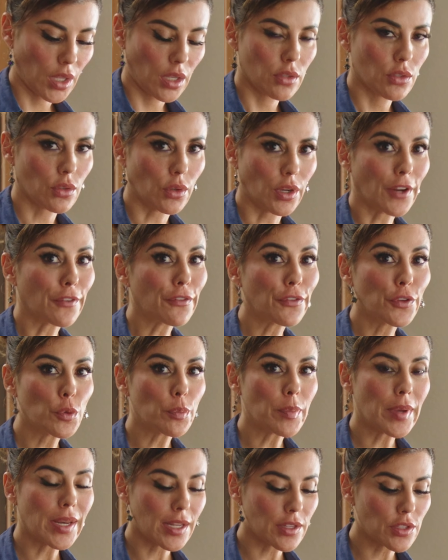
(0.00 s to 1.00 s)
So in a few
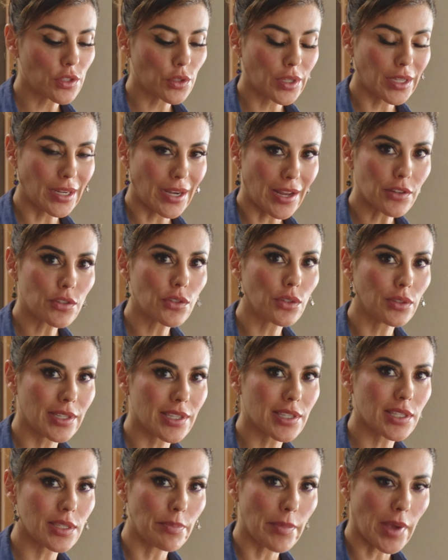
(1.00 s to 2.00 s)
minutes you can actually
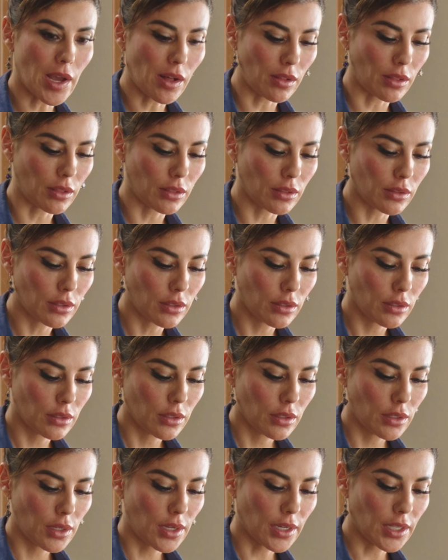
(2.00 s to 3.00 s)
smell,
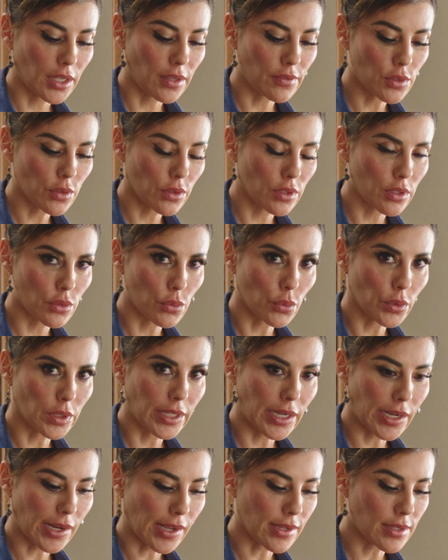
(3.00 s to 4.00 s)
it gives you this
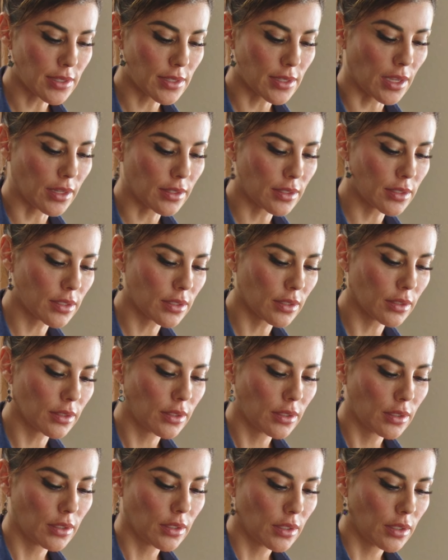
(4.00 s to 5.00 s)
really nice scent
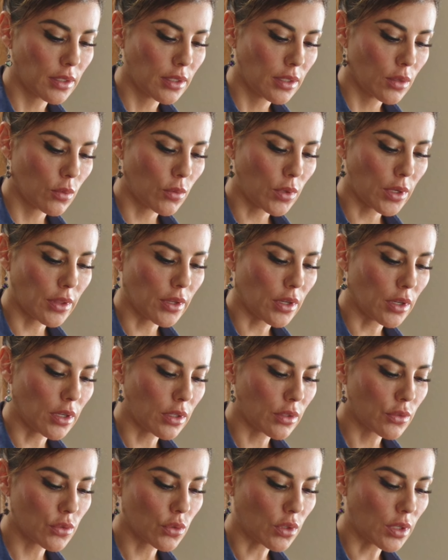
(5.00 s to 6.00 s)
where
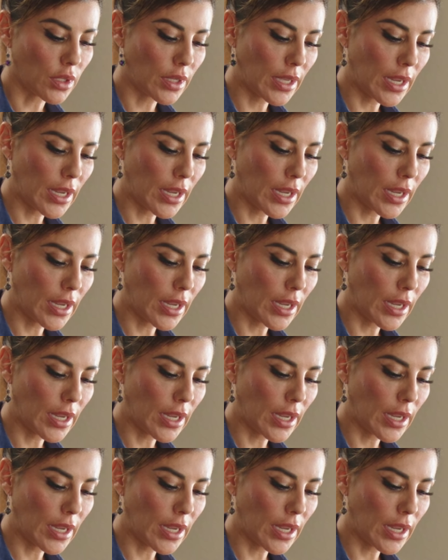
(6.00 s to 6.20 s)
they're sort of